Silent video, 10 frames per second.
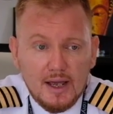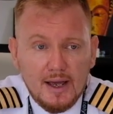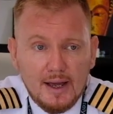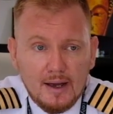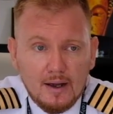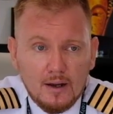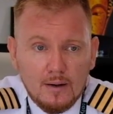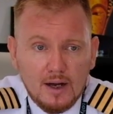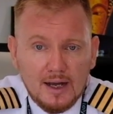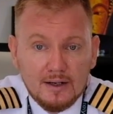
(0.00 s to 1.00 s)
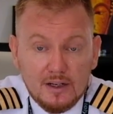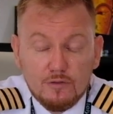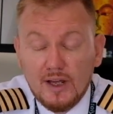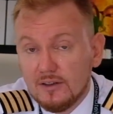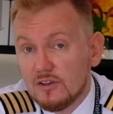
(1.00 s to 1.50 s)
Uh, and
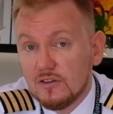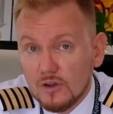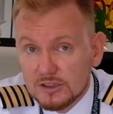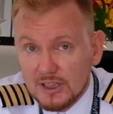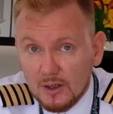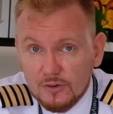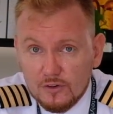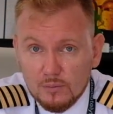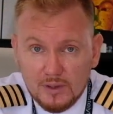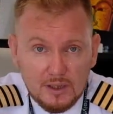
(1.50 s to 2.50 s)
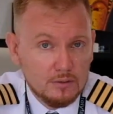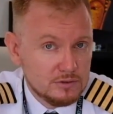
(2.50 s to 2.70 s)
if that turns out to be